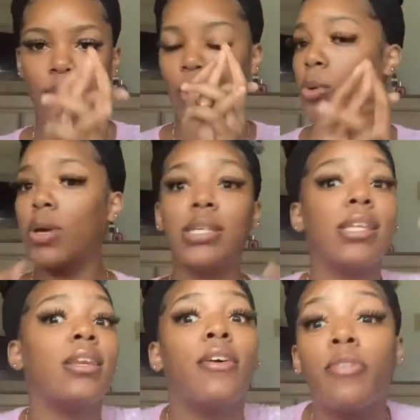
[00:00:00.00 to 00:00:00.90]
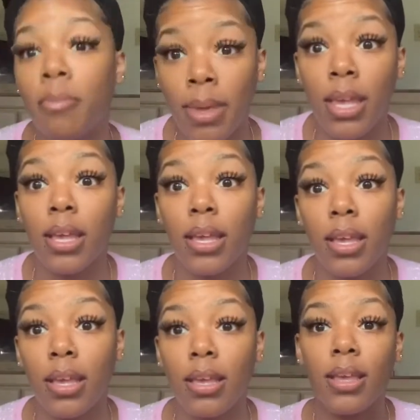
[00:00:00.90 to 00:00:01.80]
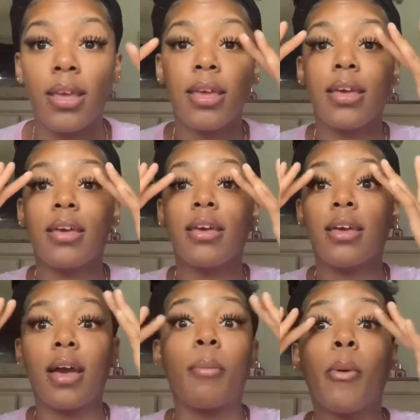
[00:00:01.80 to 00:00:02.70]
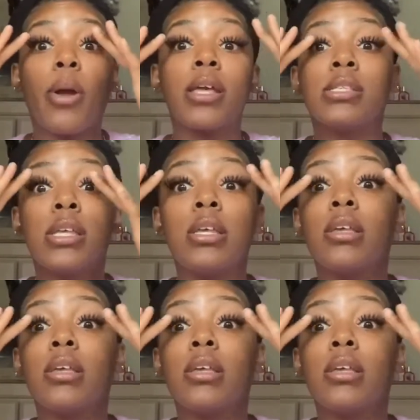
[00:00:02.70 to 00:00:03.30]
Who can get enough of me? I'm crazy.